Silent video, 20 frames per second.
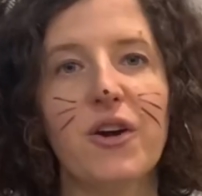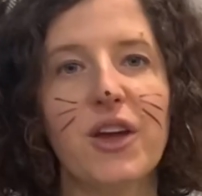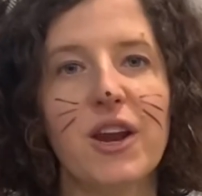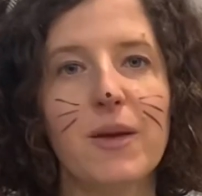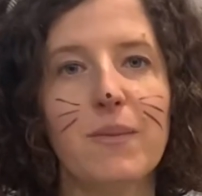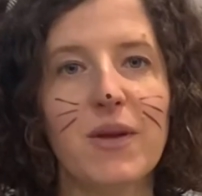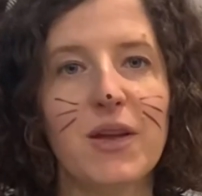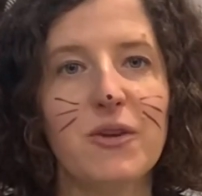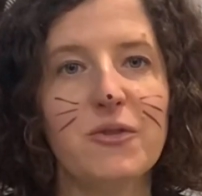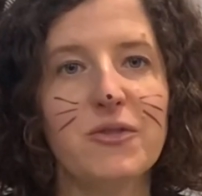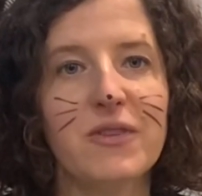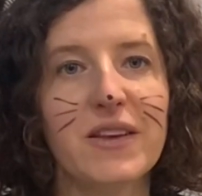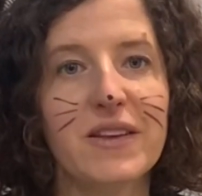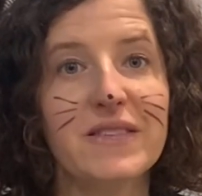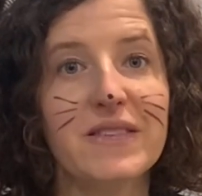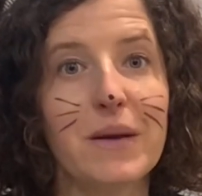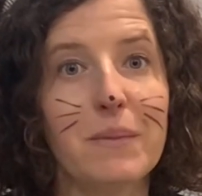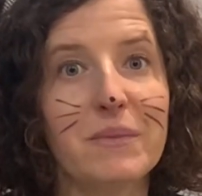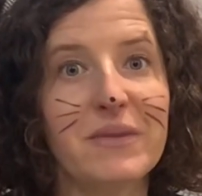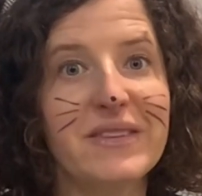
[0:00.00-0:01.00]
gonna be using
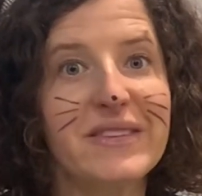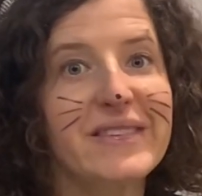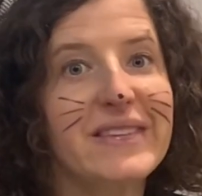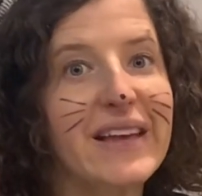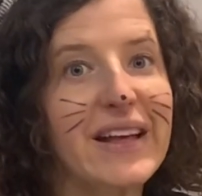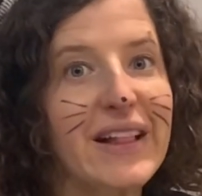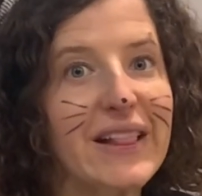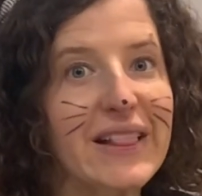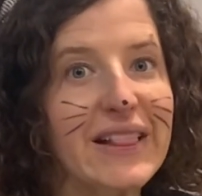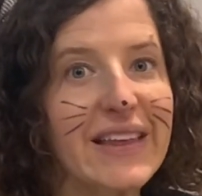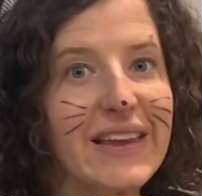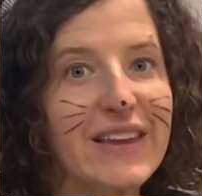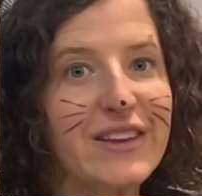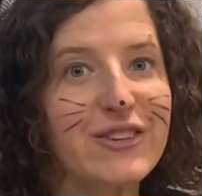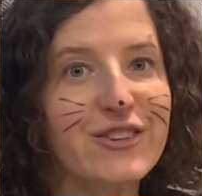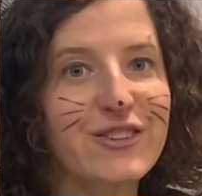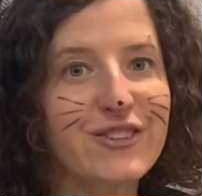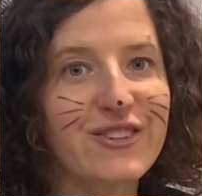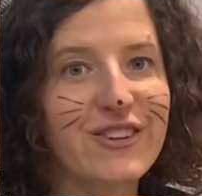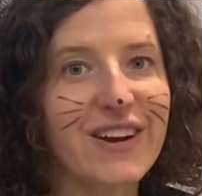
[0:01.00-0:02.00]
some silly
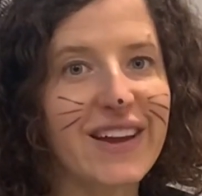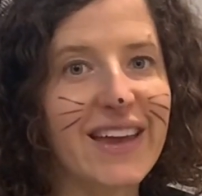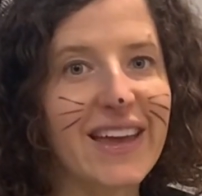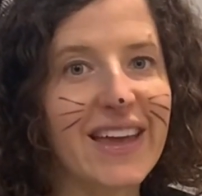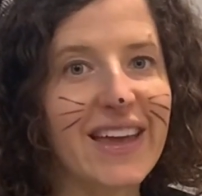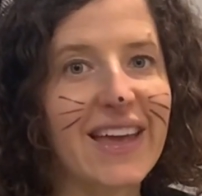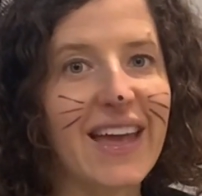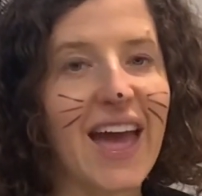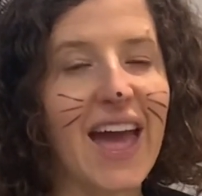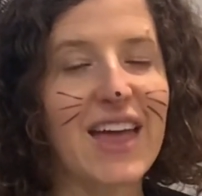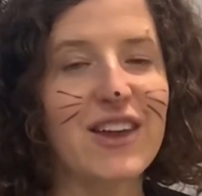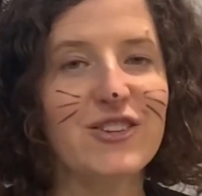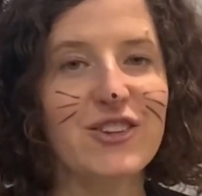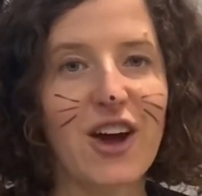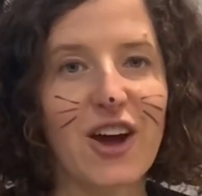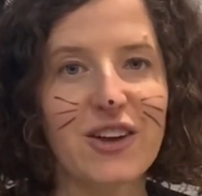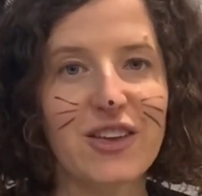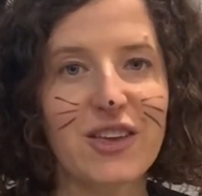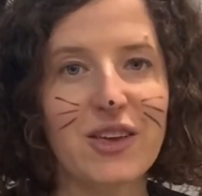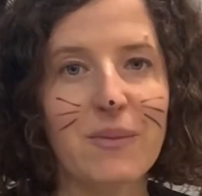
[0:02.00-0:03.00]
string and
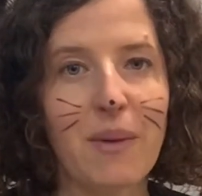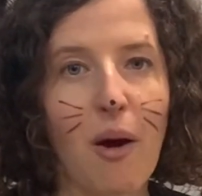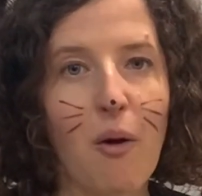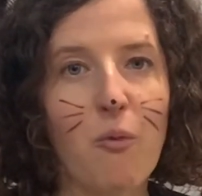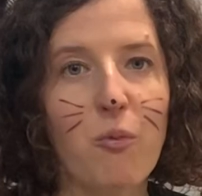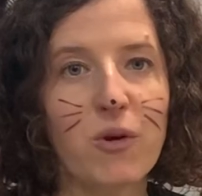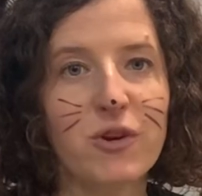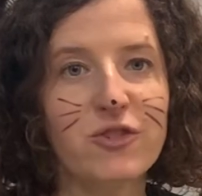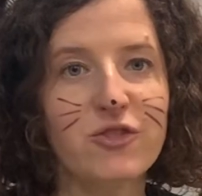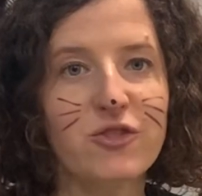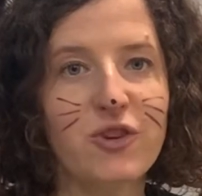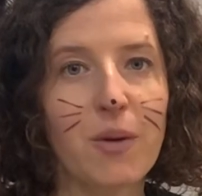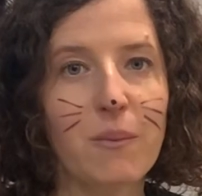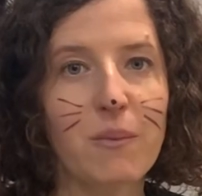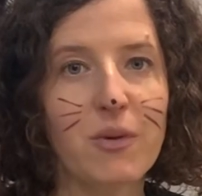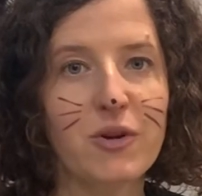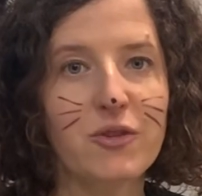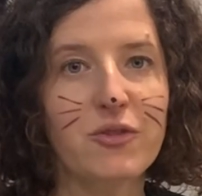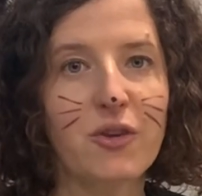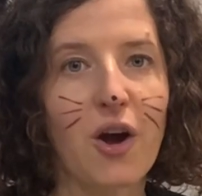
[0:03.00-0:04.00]
talking about which
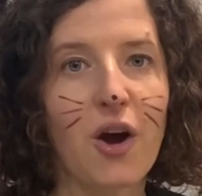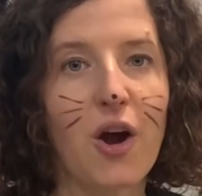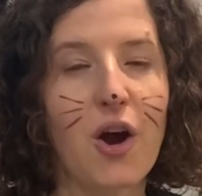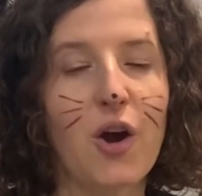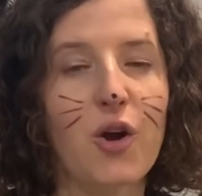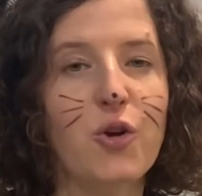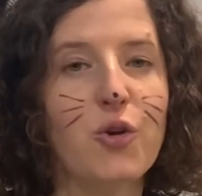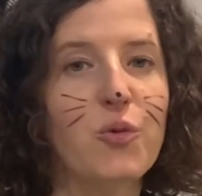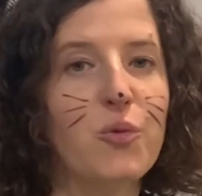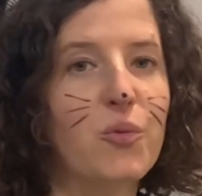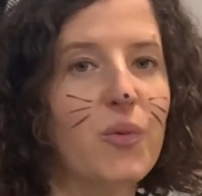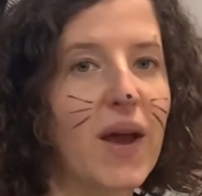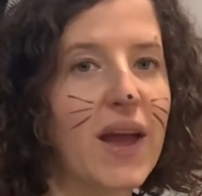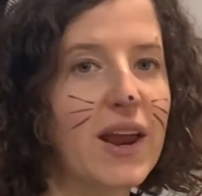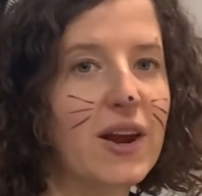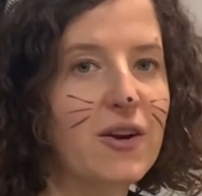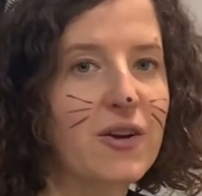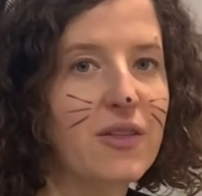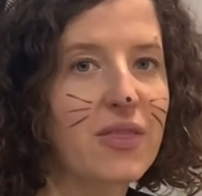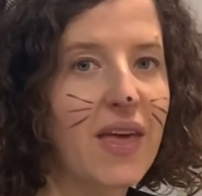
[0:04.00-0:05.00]
numbers are
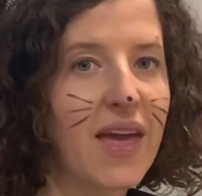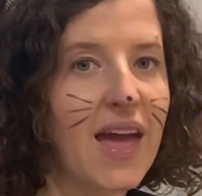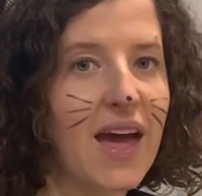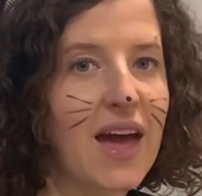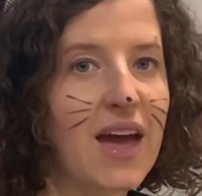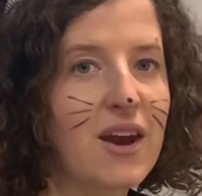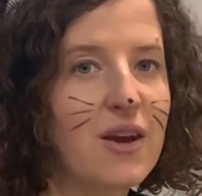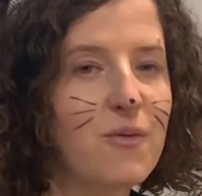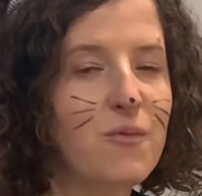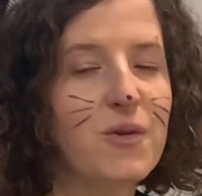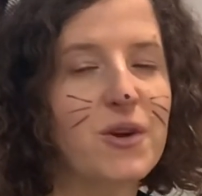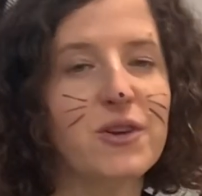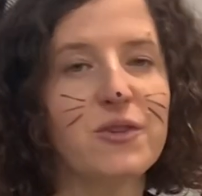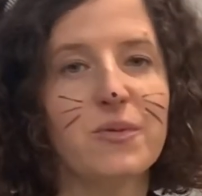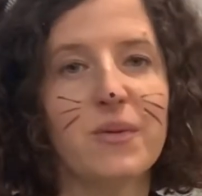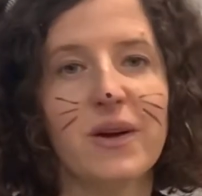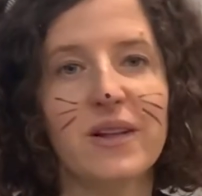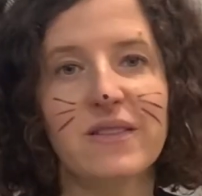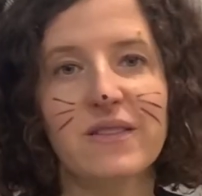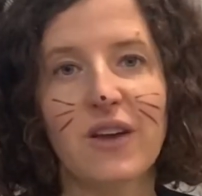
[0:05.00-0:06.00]
greater than, which
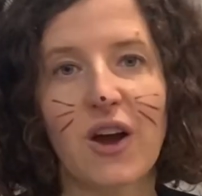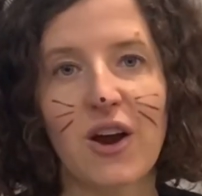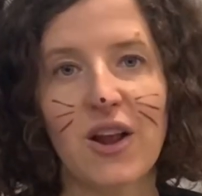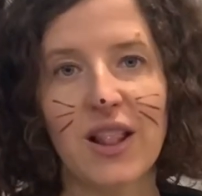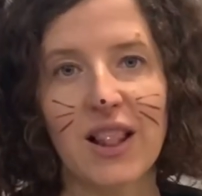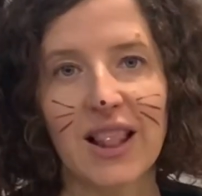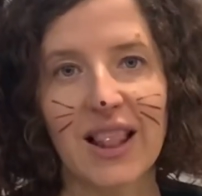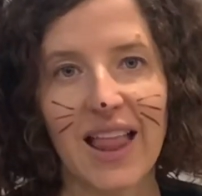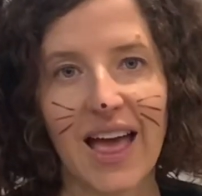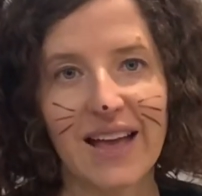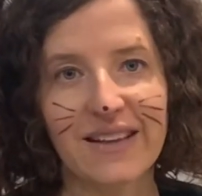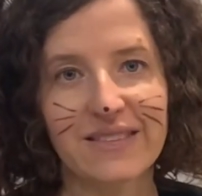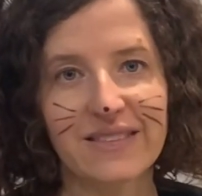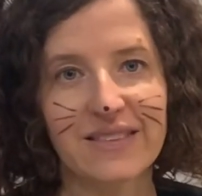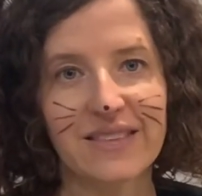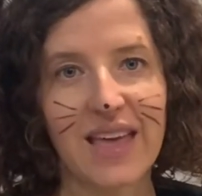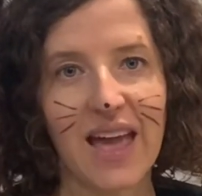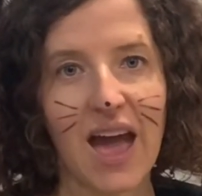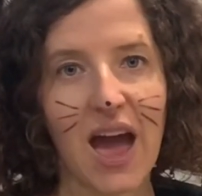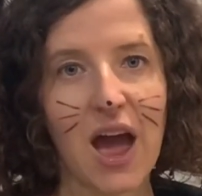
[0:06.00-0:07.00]
ones are less
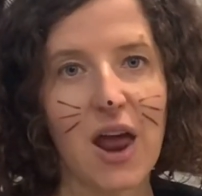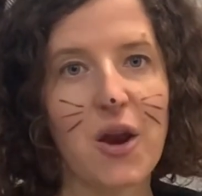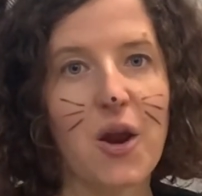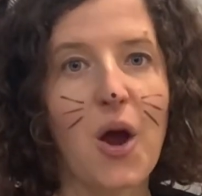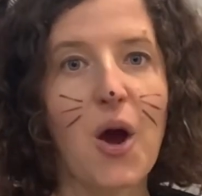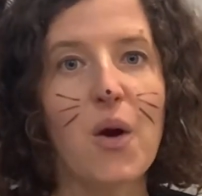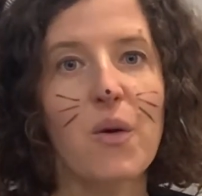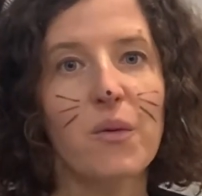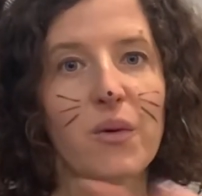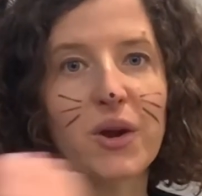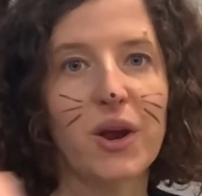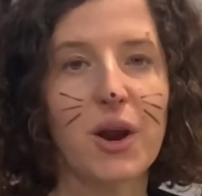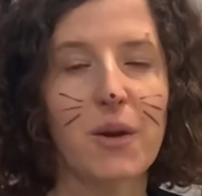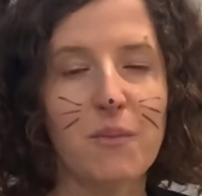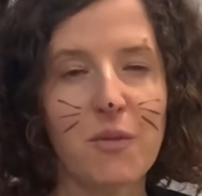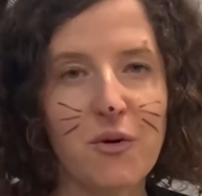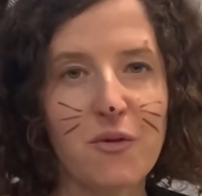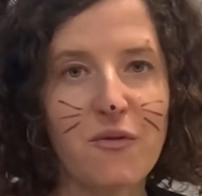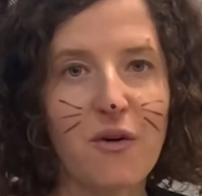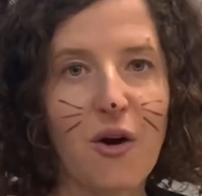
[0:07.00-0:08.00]
than. We're gonna
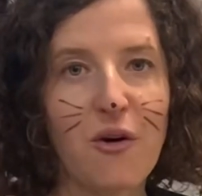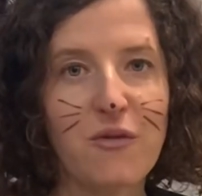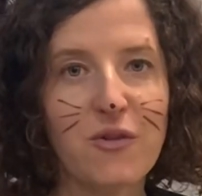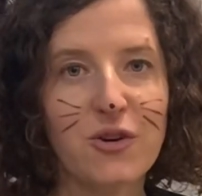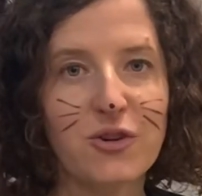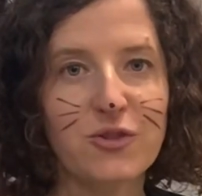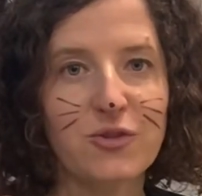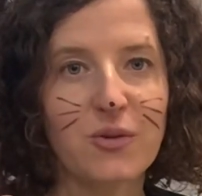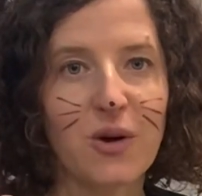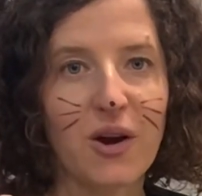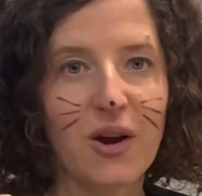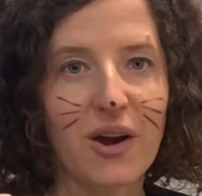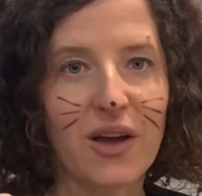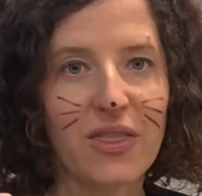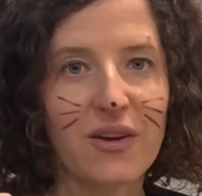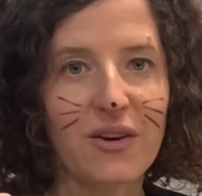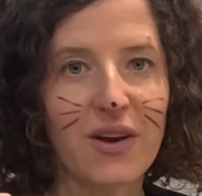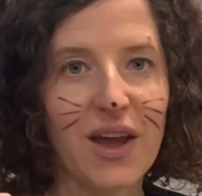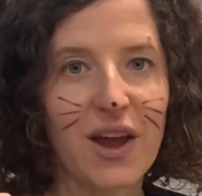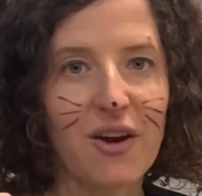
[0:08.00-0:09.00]
move over to our
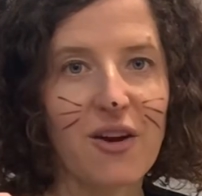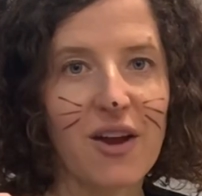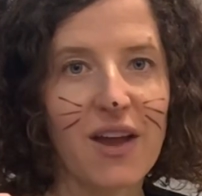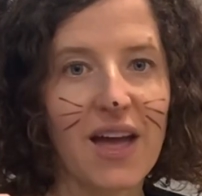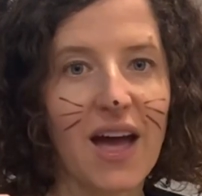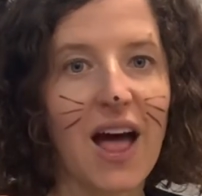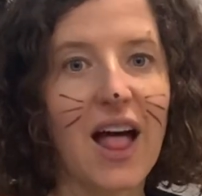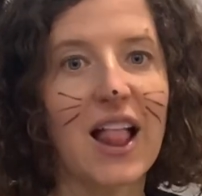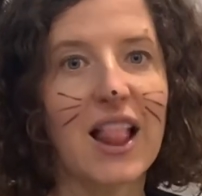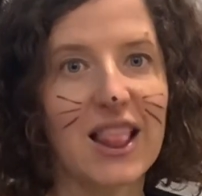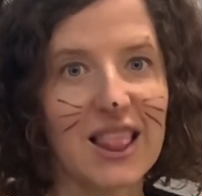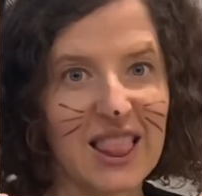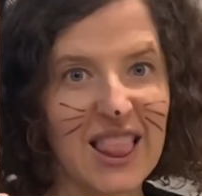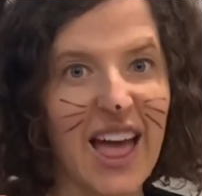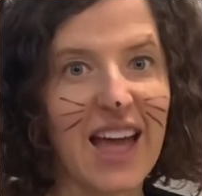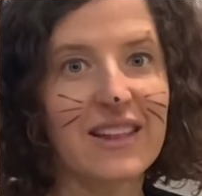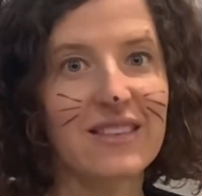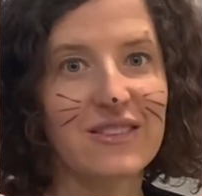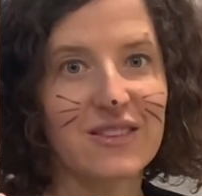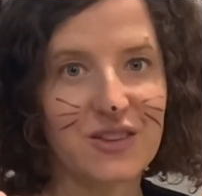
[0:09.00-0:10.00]
other area.
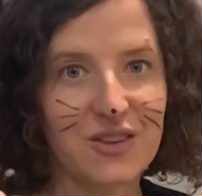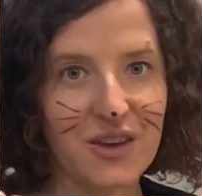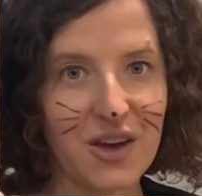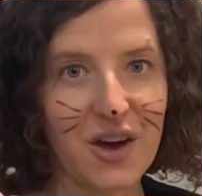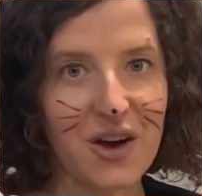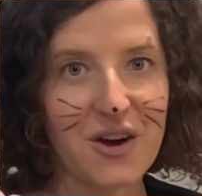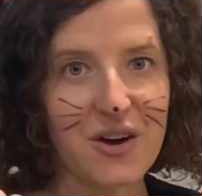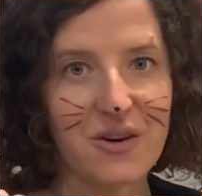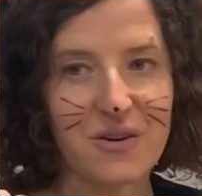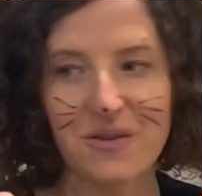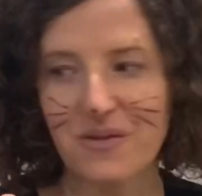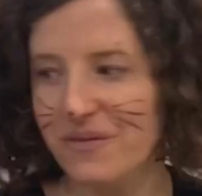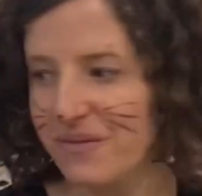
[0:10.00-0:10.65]
Let's go.